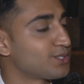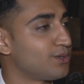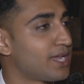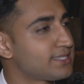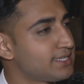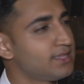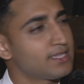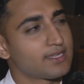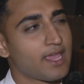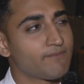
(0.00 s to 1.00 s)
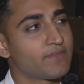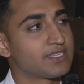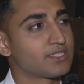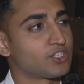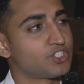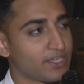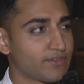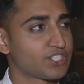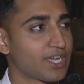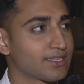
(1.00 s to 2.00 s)
your school, I see there's an emphasis on
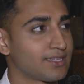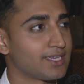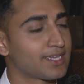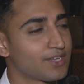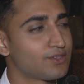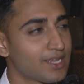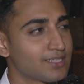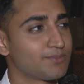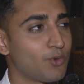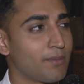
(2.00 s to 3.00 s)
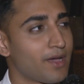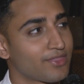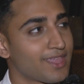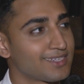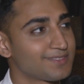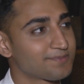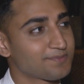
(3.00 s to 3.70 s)
Shiva Shakti. Can you tell us more about that?